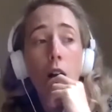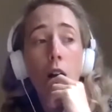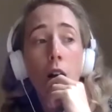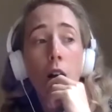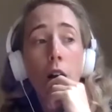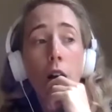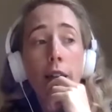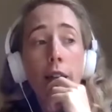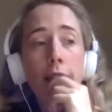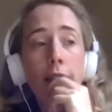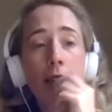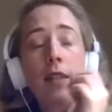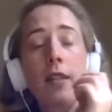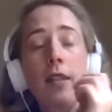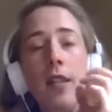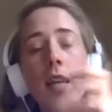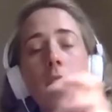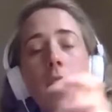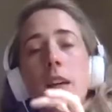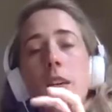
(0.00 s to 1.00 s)
I did
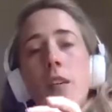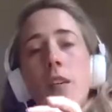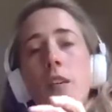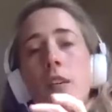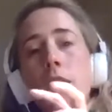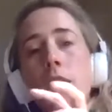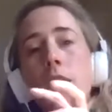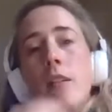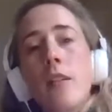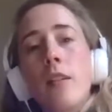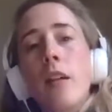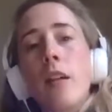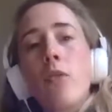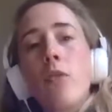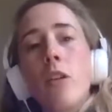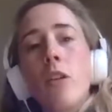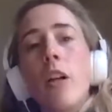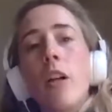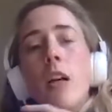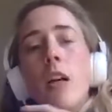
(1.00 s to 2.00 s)
think that the skills
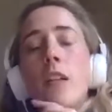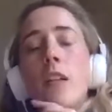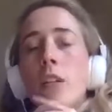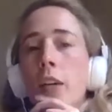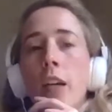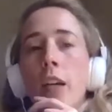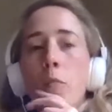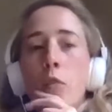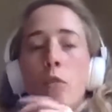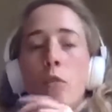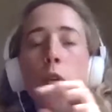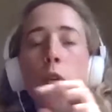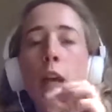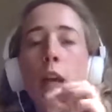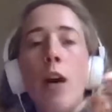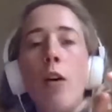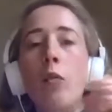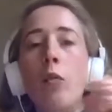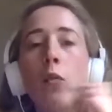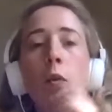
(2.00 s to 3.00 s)
I learned doing improv would
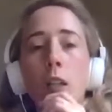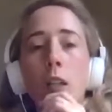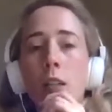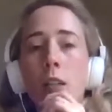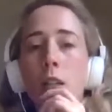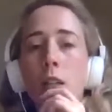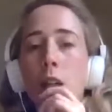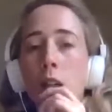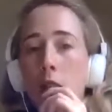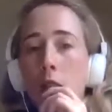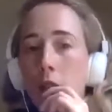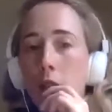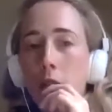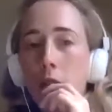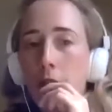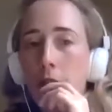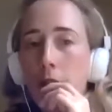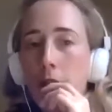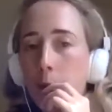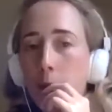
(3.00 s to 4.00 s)
help when I started
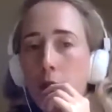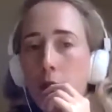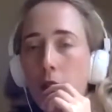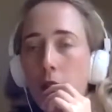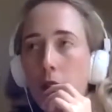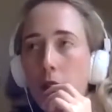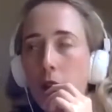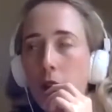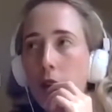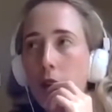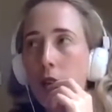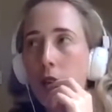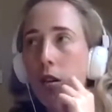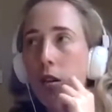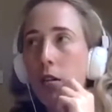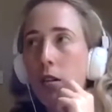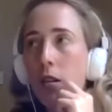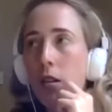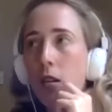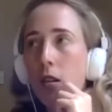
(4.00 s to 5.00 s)
doing gigs, but I
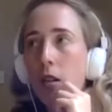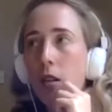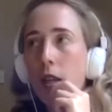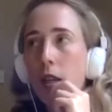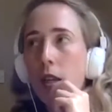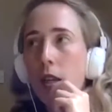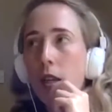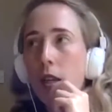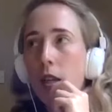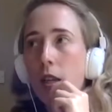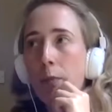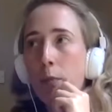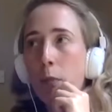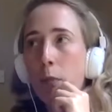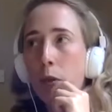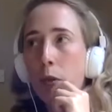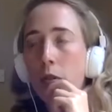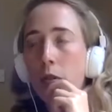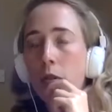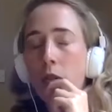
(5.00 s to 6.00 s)
don't think
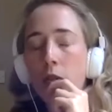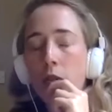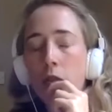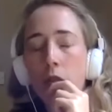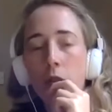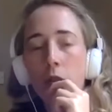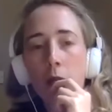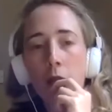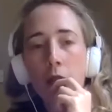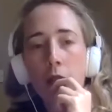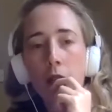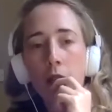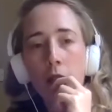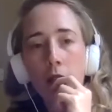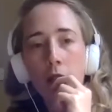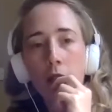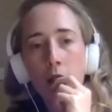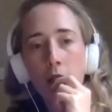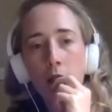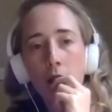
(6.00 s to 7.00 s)
most of them did.
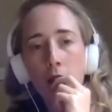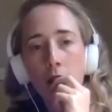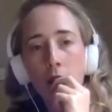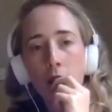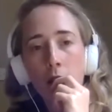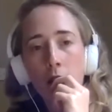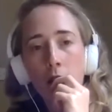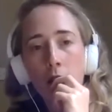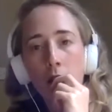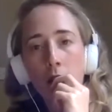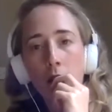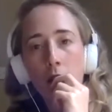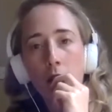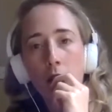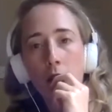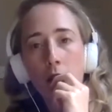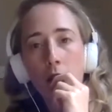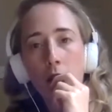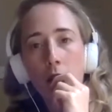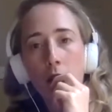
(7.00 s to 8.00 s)

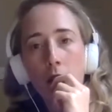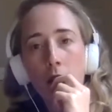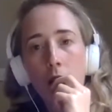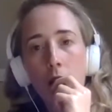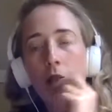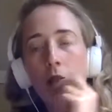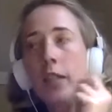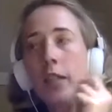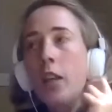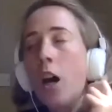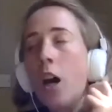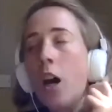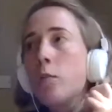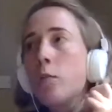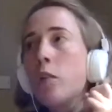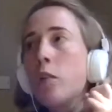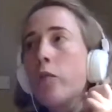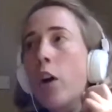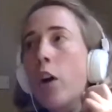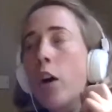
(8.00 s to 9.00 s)
Hmm. In
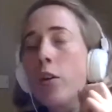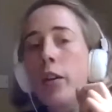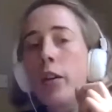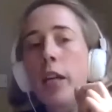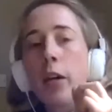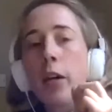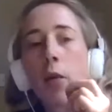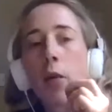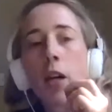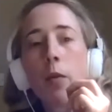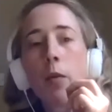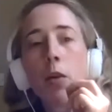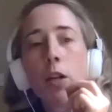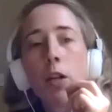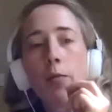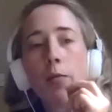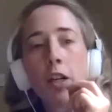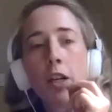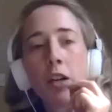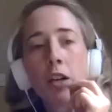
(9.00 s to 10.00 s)
terms of owning when a
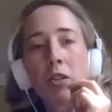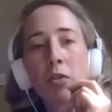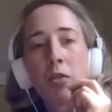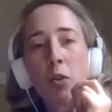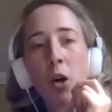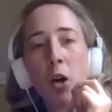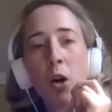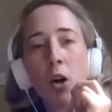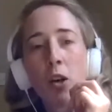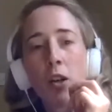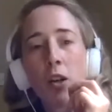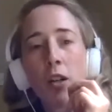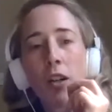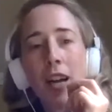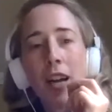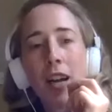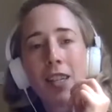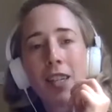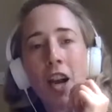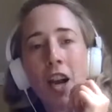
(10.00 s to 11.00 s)
moment goes wrong
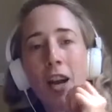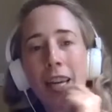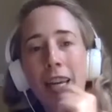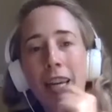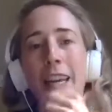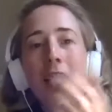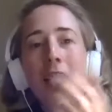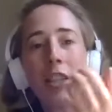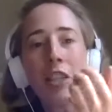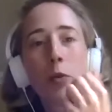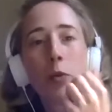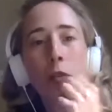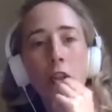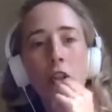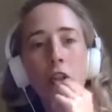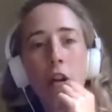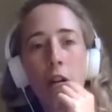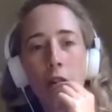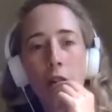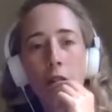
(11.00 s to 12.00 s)
and turning it into a
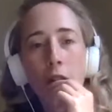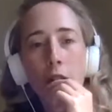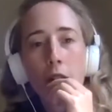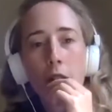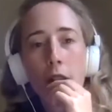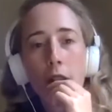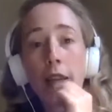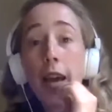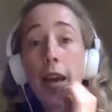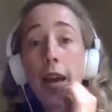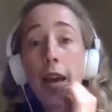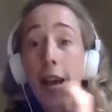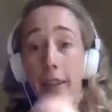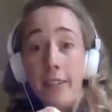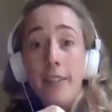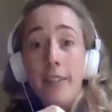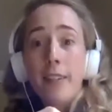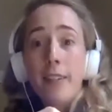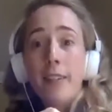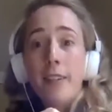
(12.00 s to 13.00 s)
joke,
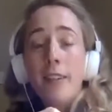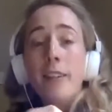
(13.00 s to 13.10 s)
yes.